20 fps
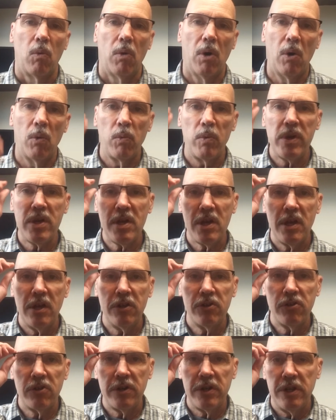Well, we
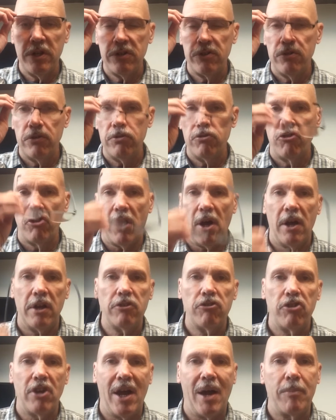enter into
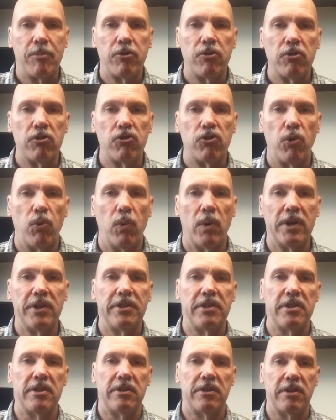John chapter
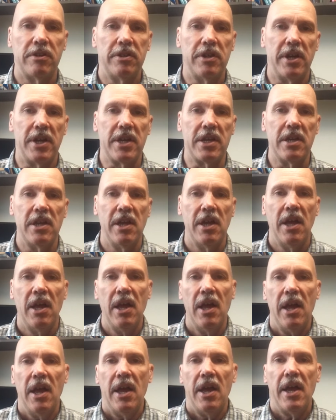20 today,
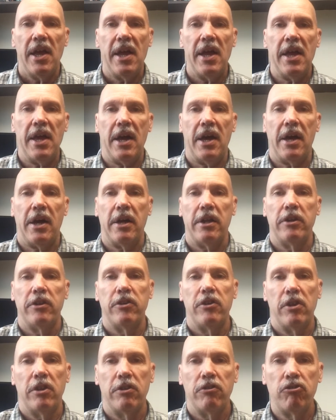
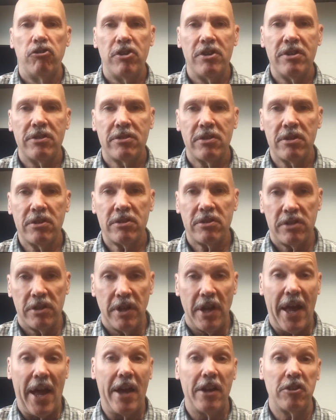and Jesus
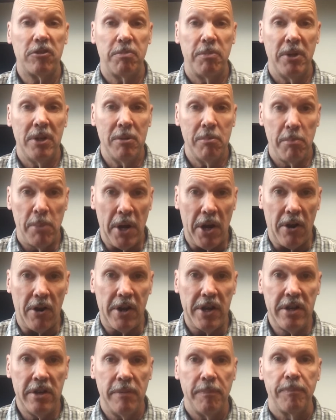has been
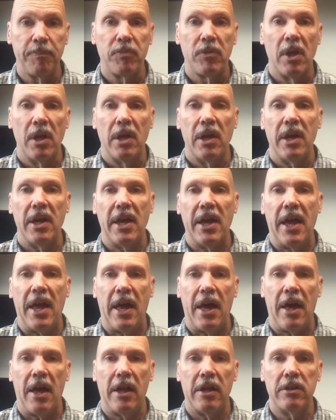buried,
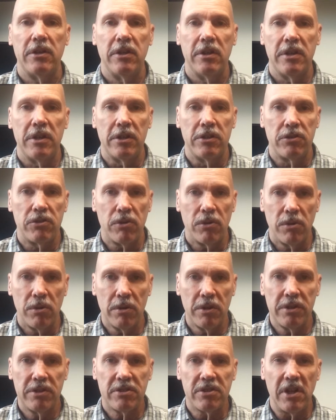and it's
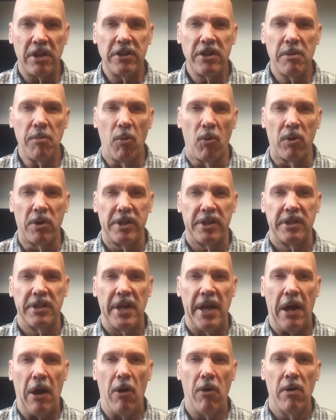early Sunday morning
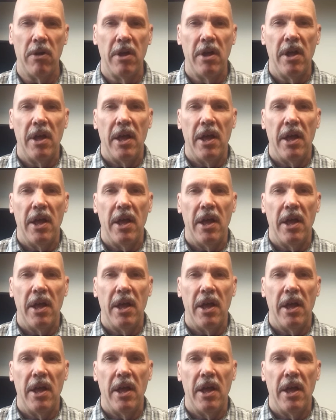now,